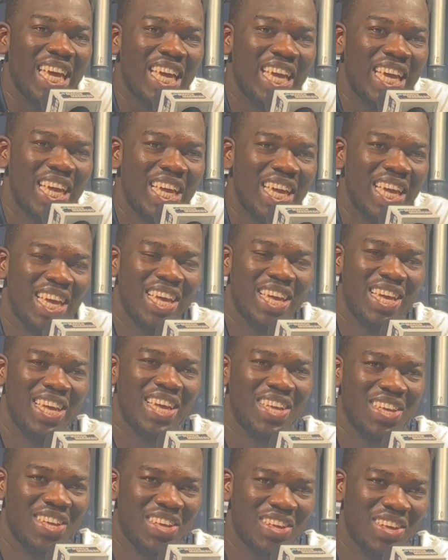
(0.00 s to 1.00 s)
You're a big
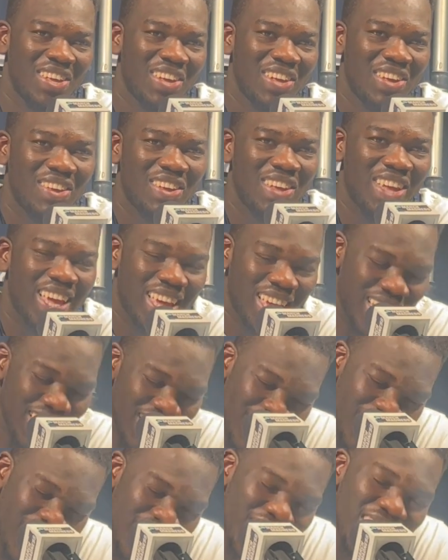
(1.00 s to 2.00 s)
tough guy. You know? Yeah. You
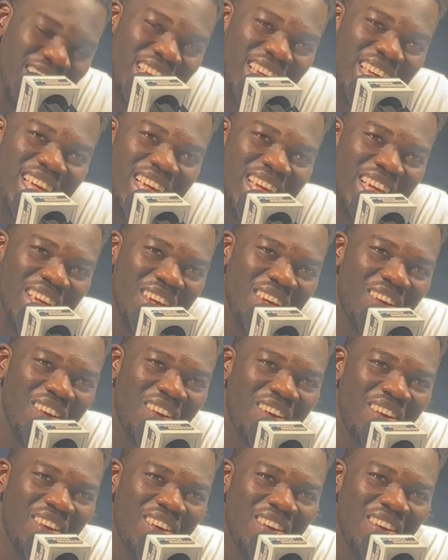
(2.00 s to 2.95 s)
know what? What was the?